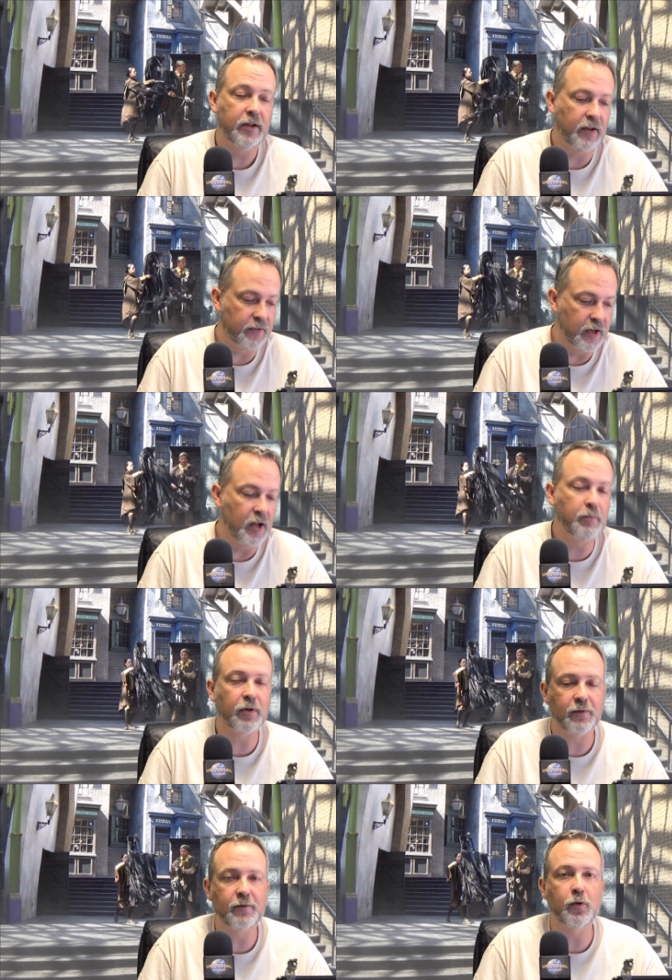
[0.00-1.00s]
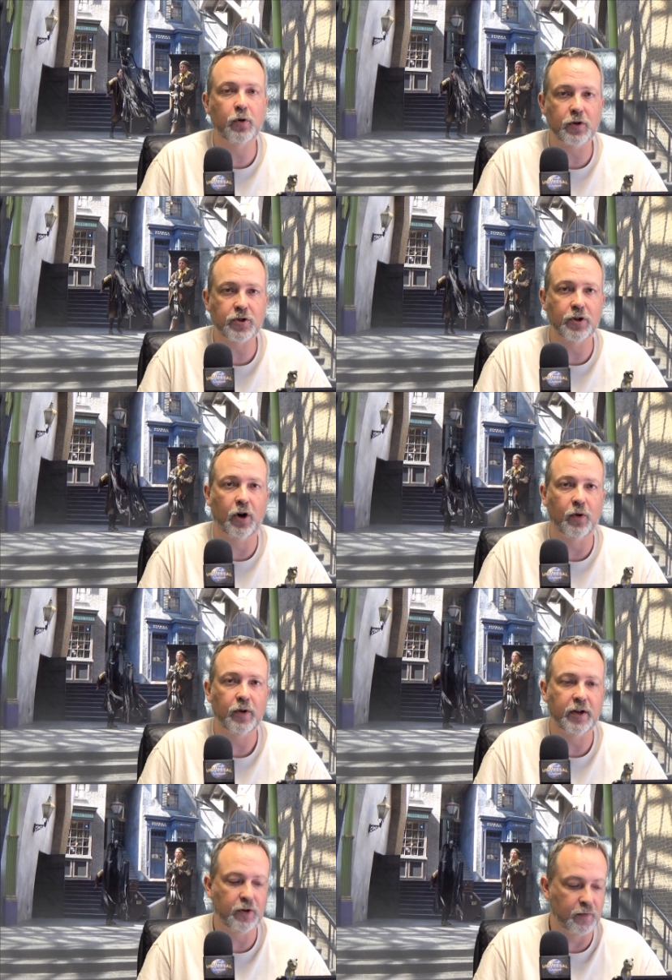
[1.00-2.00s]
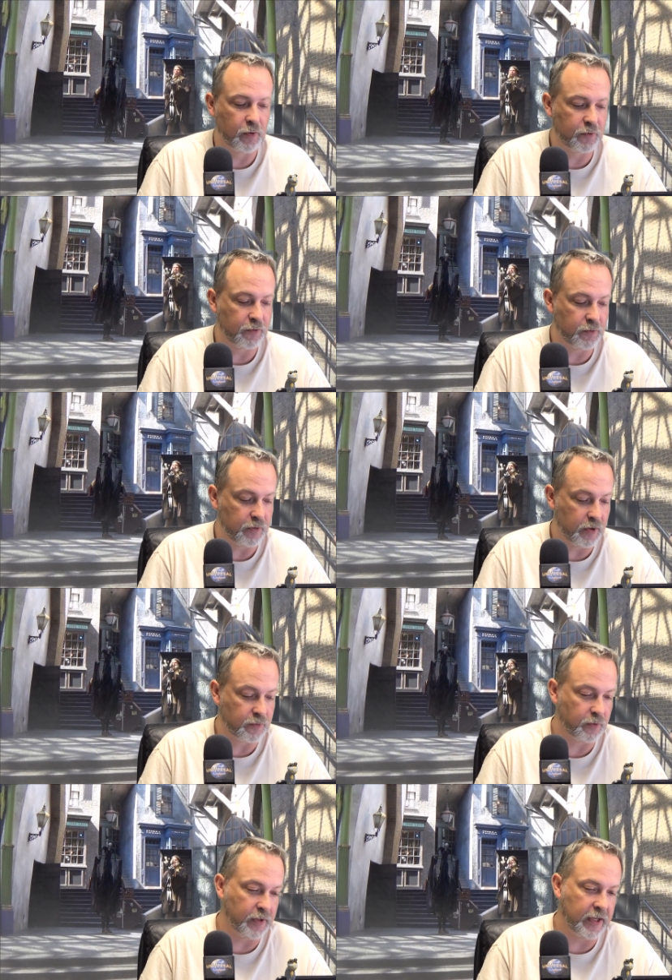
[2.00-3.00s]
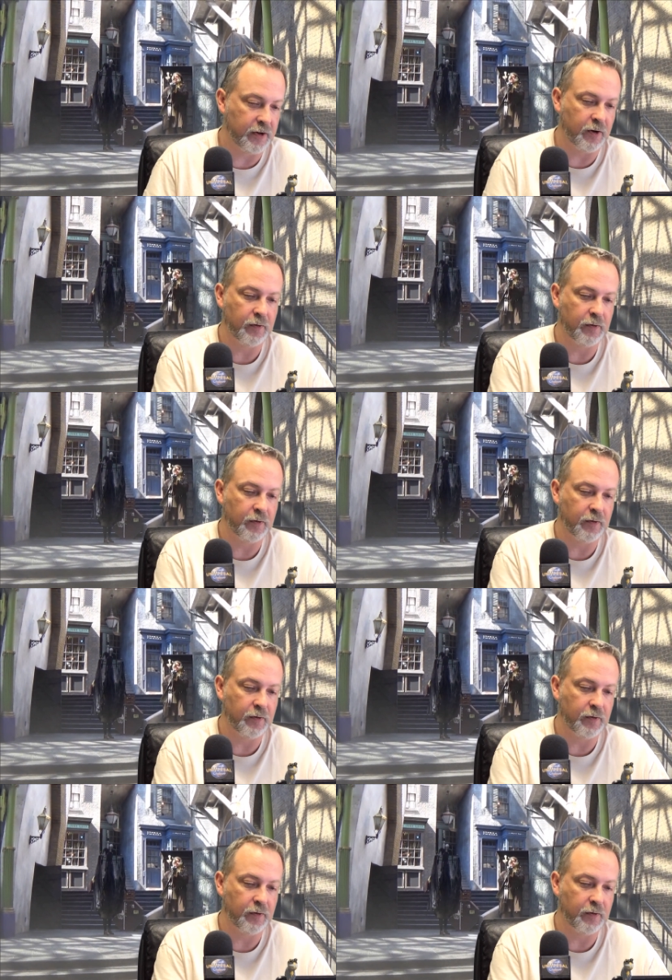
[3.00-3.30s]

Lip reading: is the number 4 show at Universal Studios Orlando.